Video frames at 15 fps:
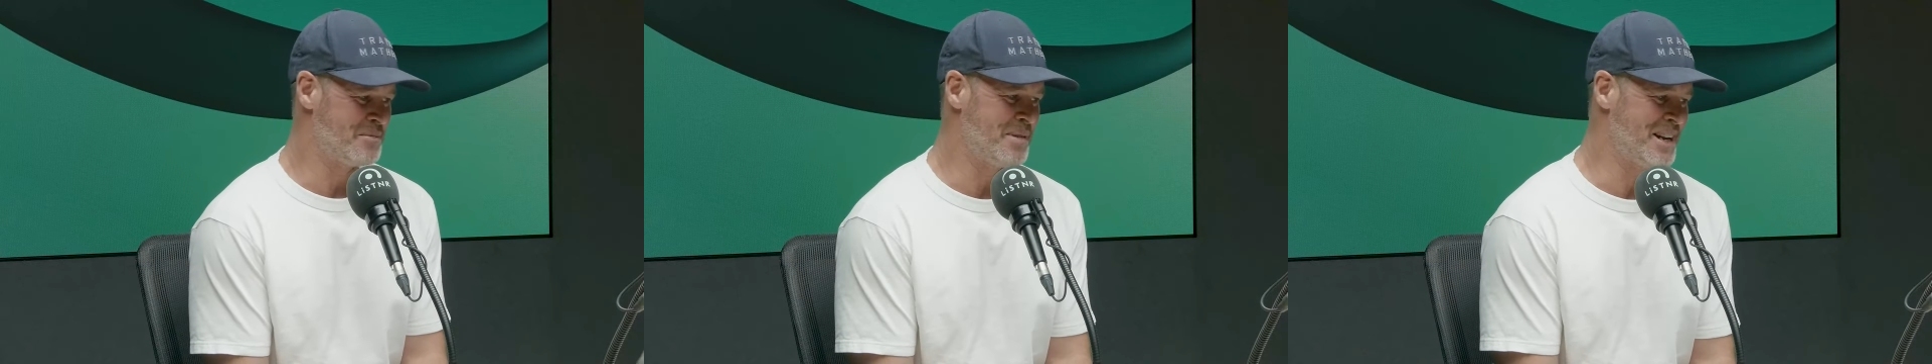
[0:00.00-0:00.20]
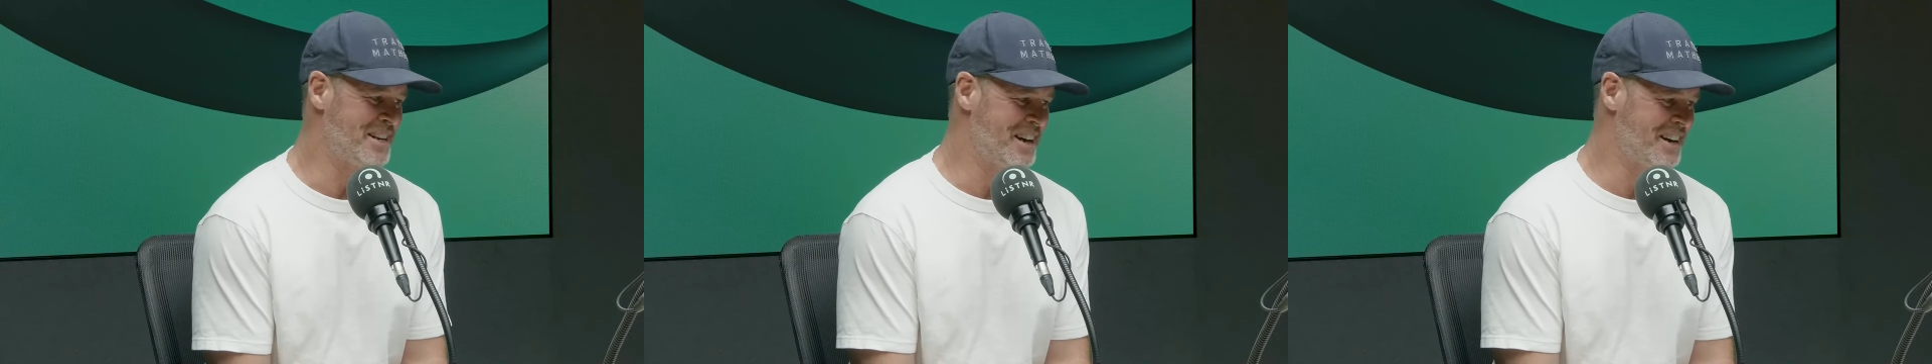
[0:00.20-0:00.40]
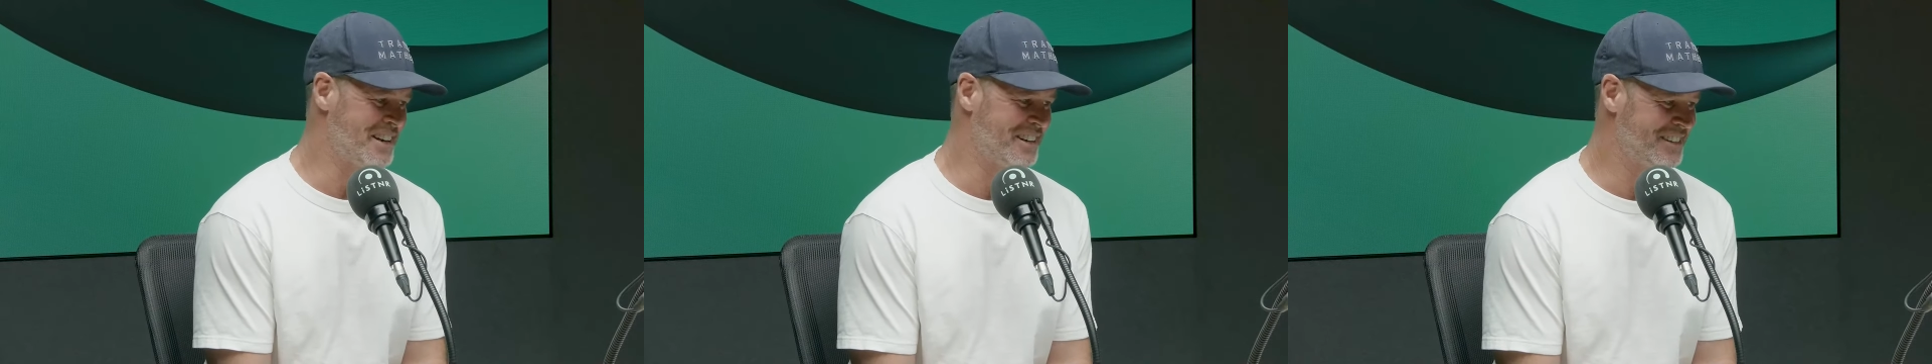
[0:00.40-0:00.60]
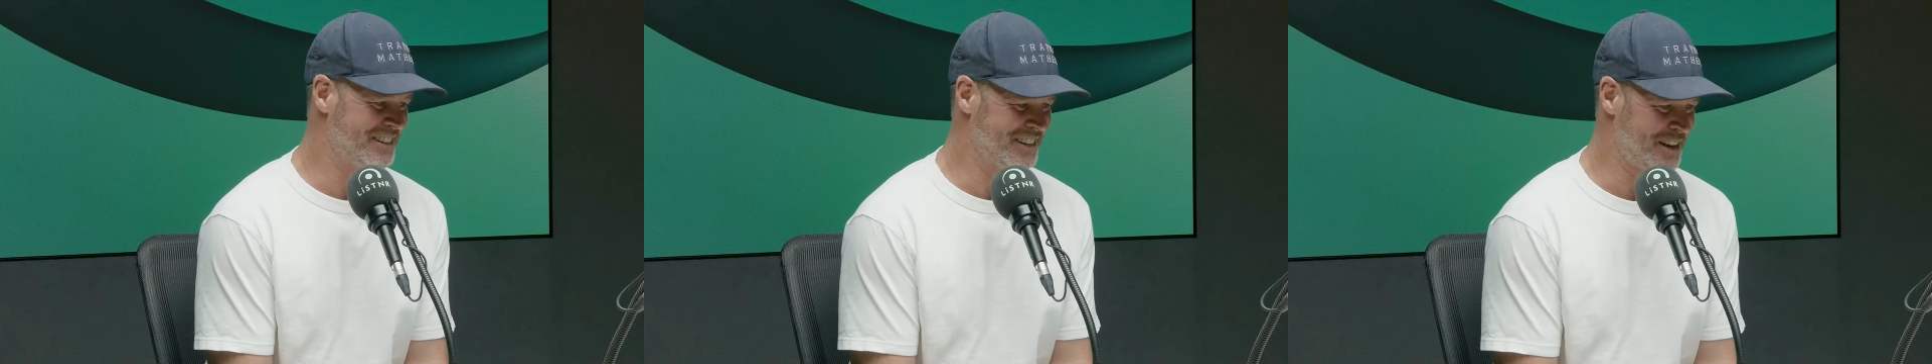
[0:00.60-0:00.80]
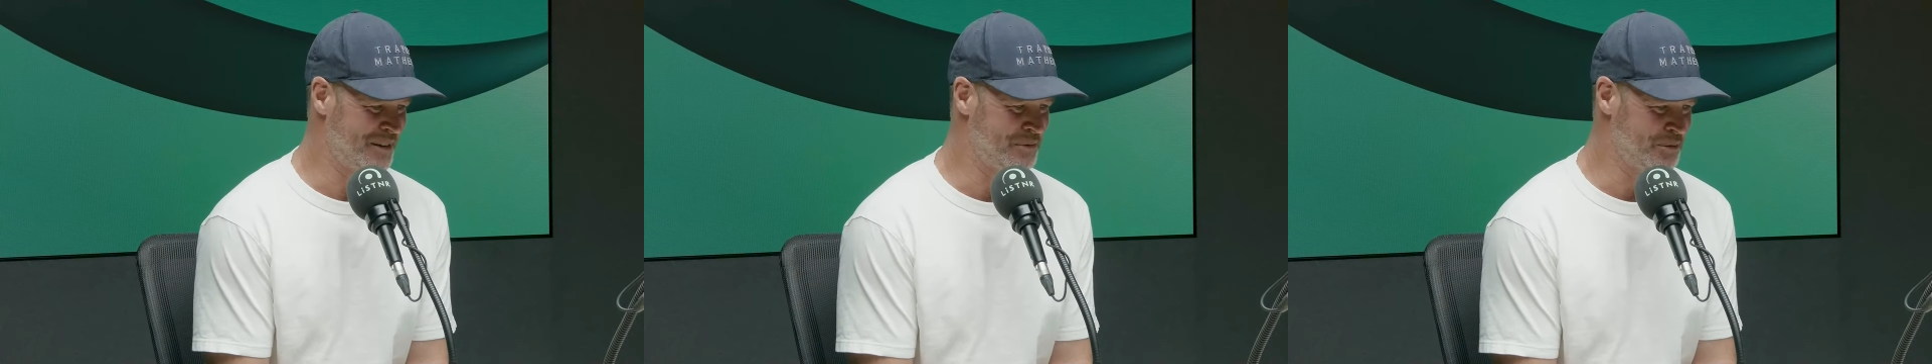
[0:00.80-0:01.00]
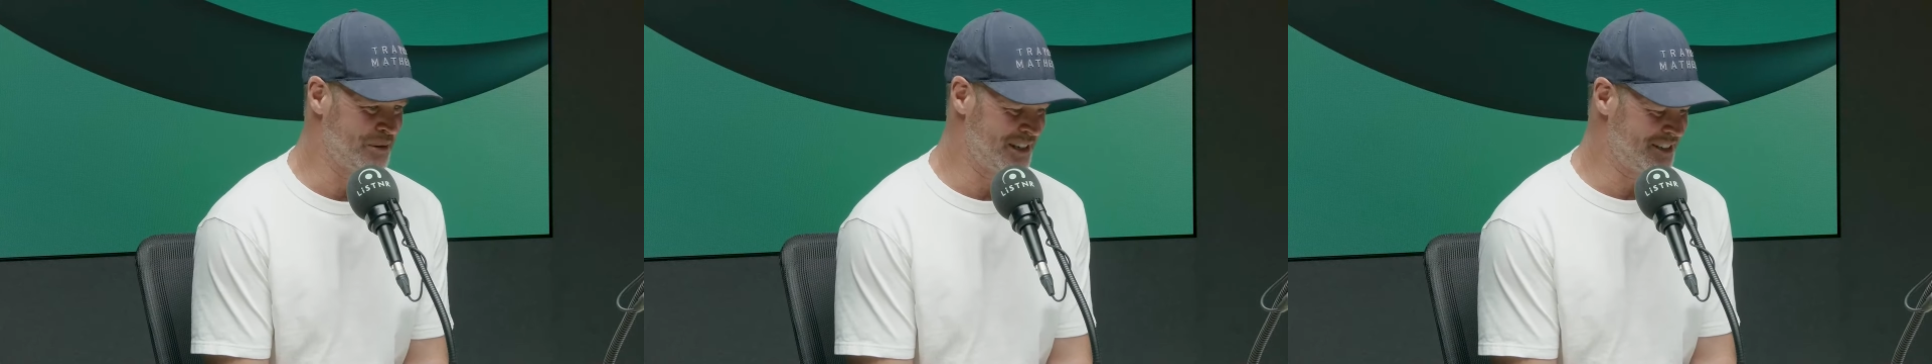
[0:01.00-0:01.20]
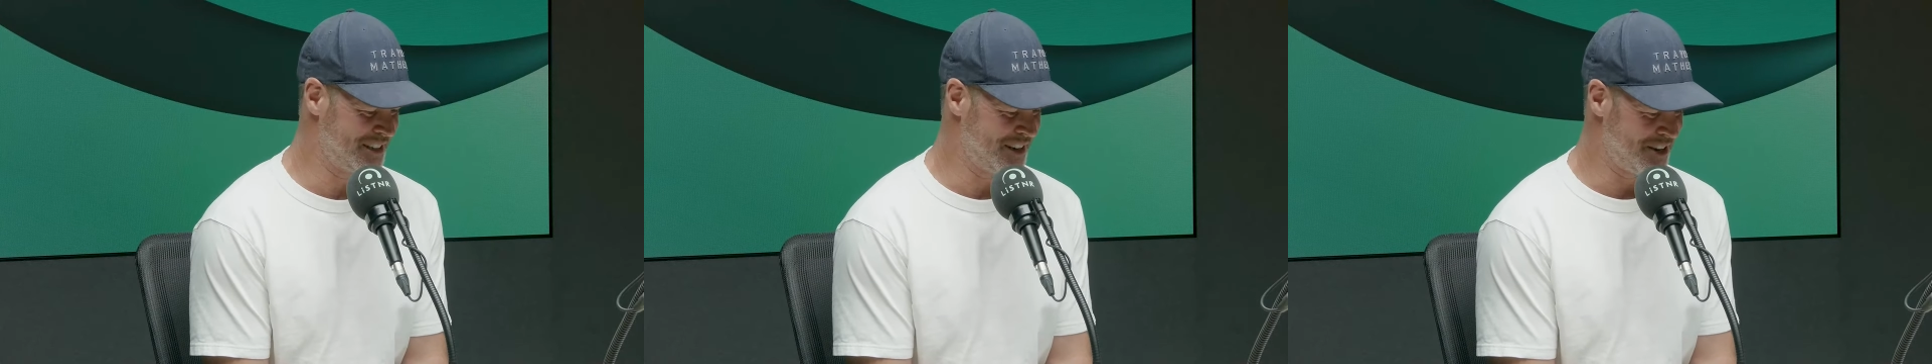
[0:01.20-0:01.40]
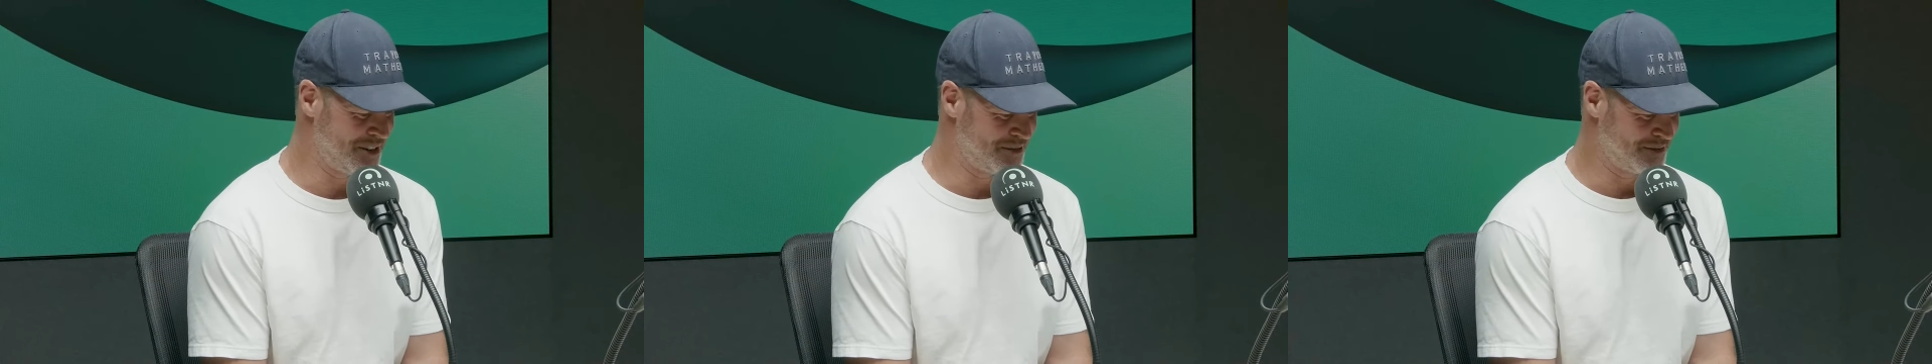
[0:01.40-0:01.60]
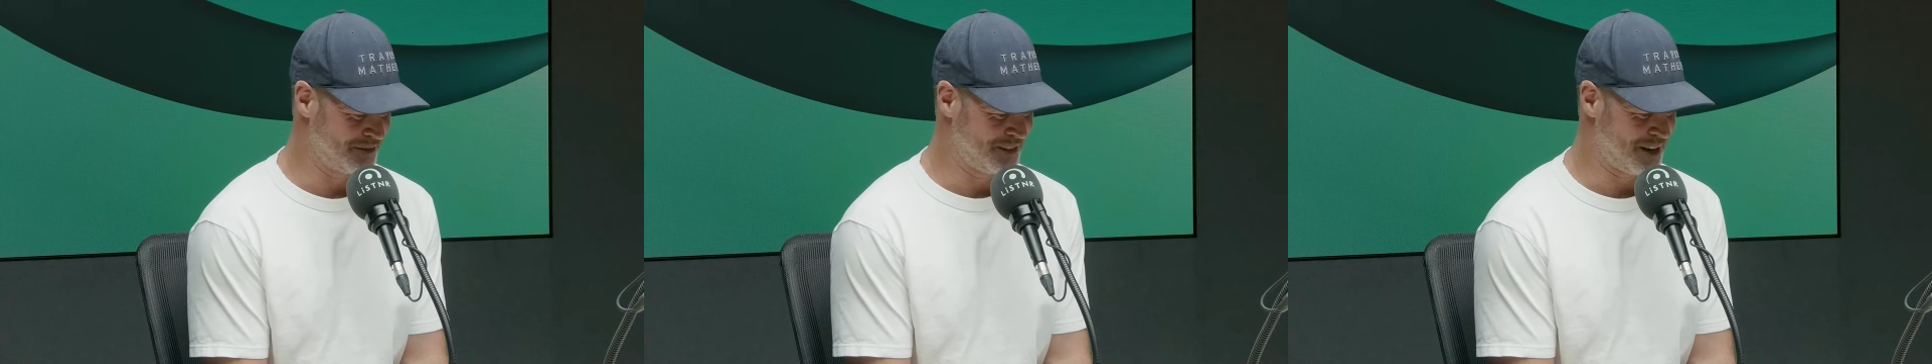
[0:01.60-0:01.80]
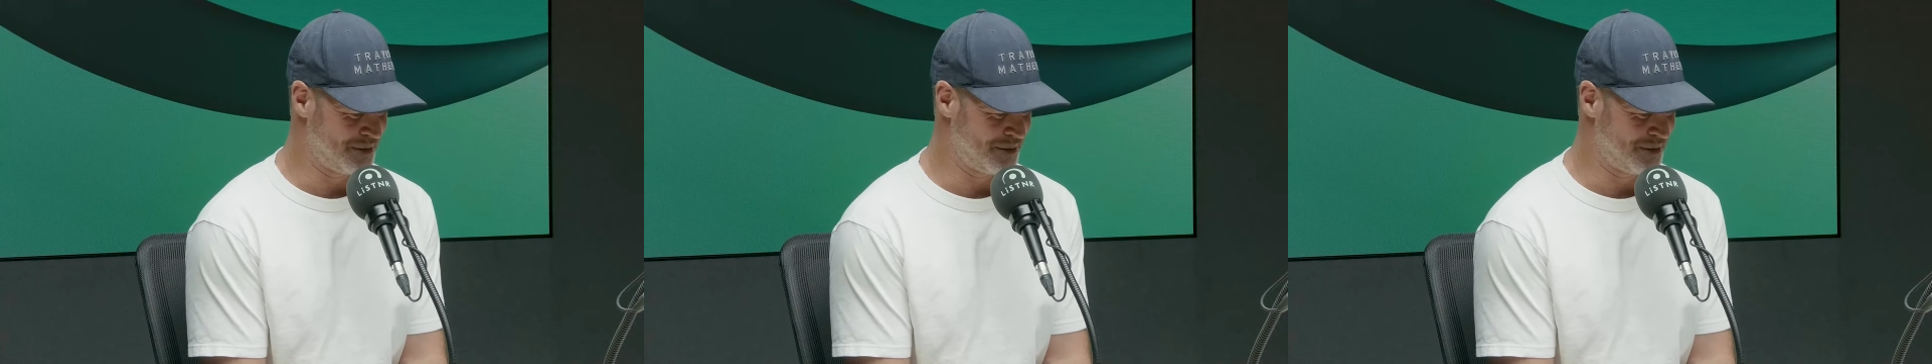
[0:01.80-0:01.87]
to Ben Duckett a couple of weeks ago